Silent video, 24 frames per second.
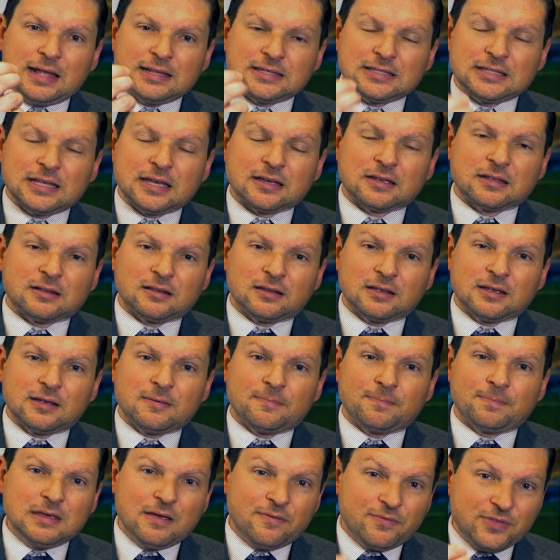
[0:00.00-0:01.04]
And secondly,
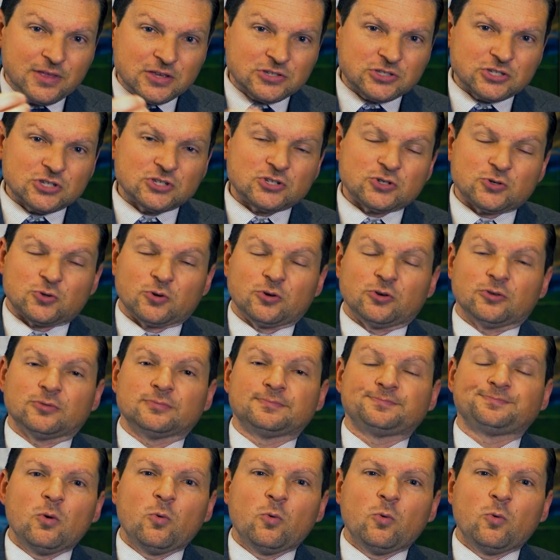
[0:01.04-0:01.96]
if this is true,